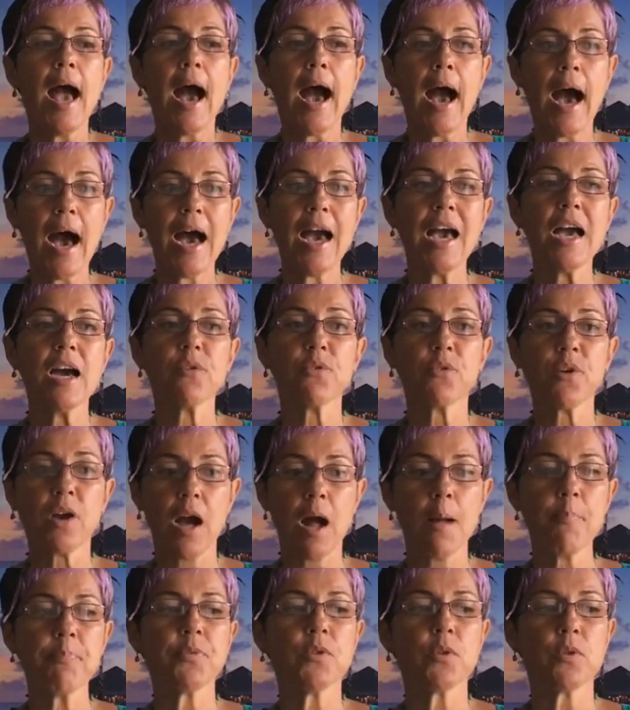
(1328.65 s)
I have
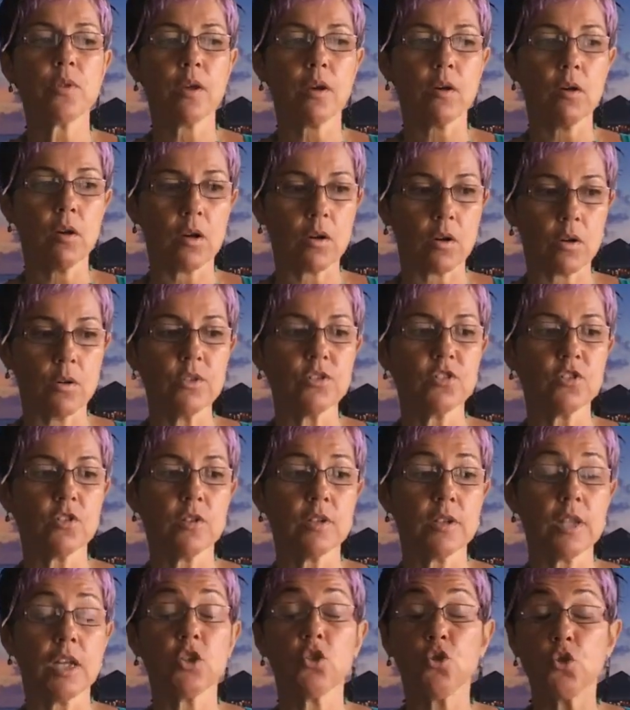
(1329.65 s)
come to the
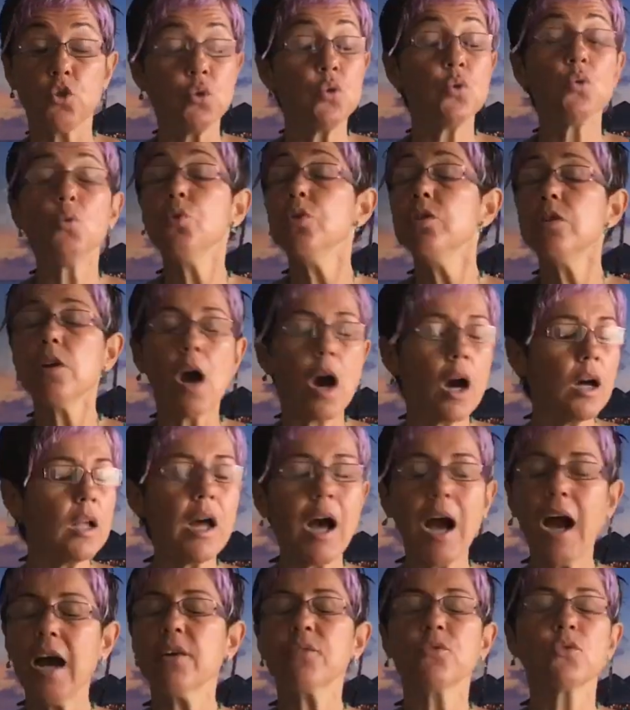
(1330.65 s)
conclusion that you do not
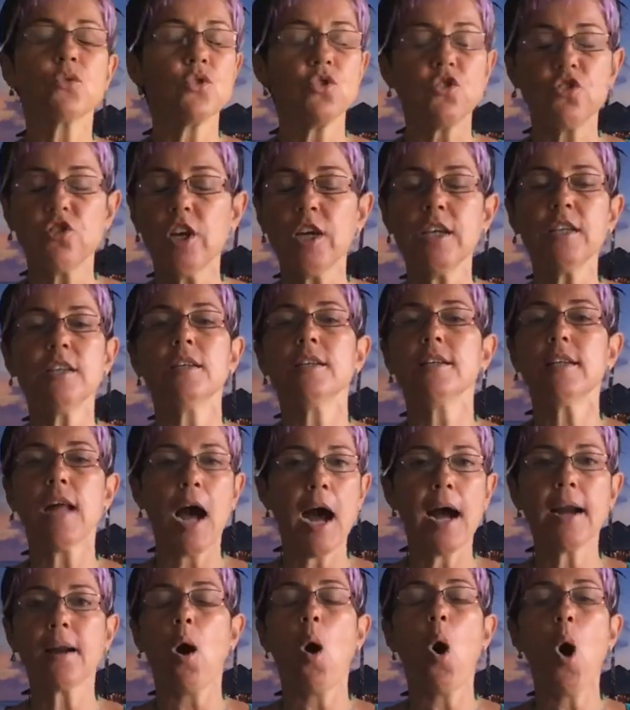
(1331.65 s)
have to change it
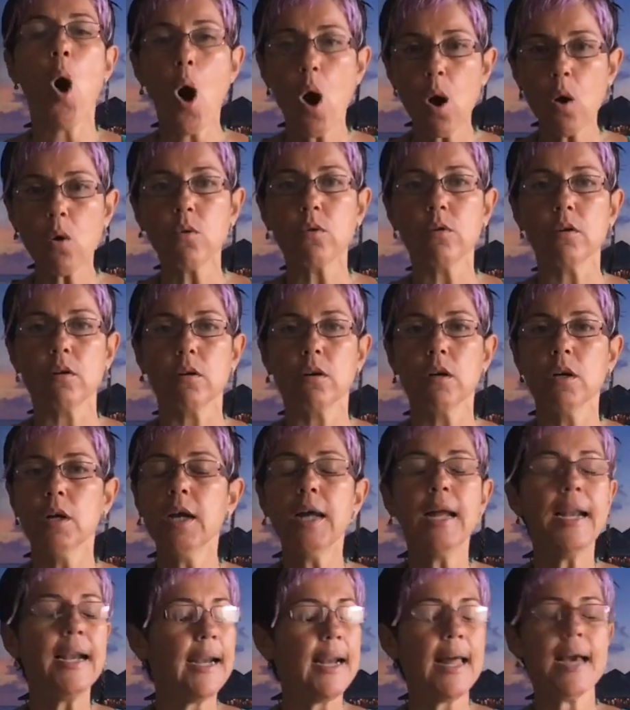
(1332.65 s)
at all,
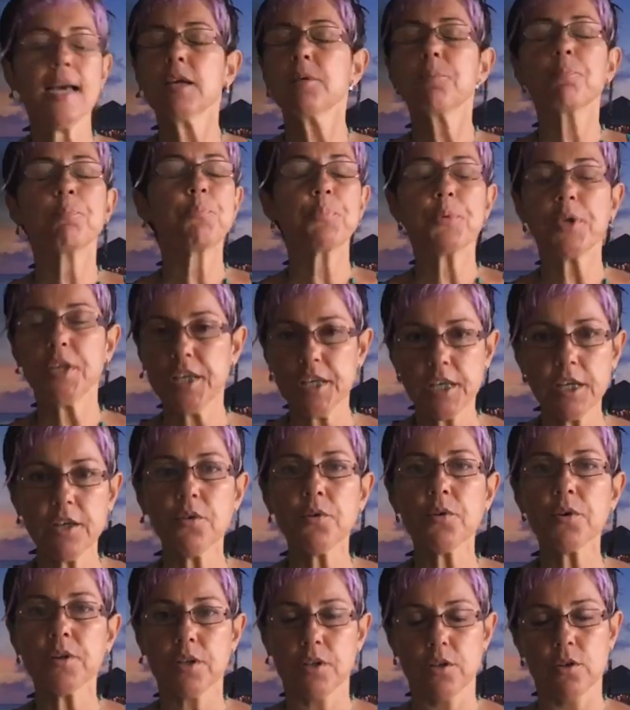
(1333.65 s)
like
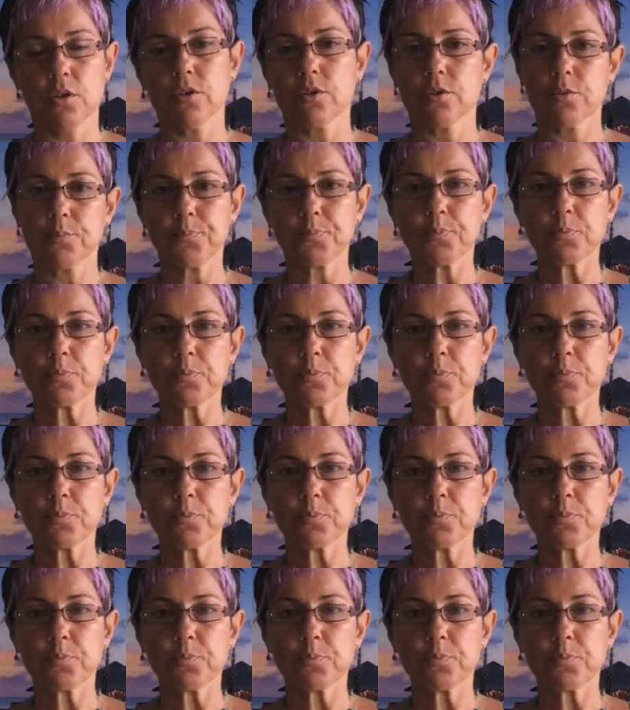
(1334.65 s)
period,